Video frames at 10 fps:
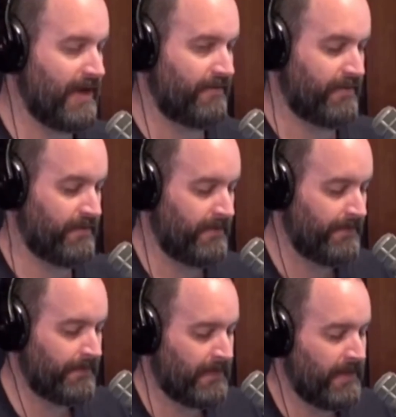Tavern.
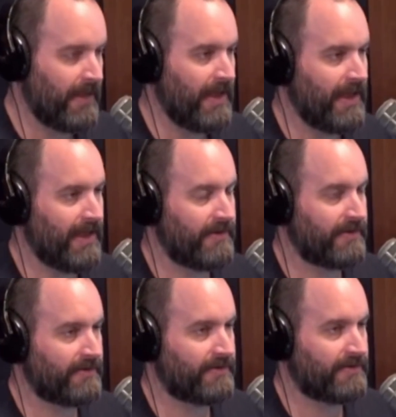Yeah.
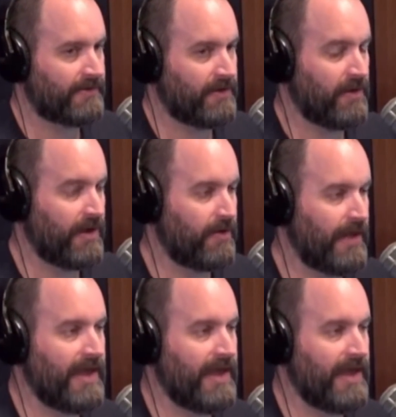And you know, I go,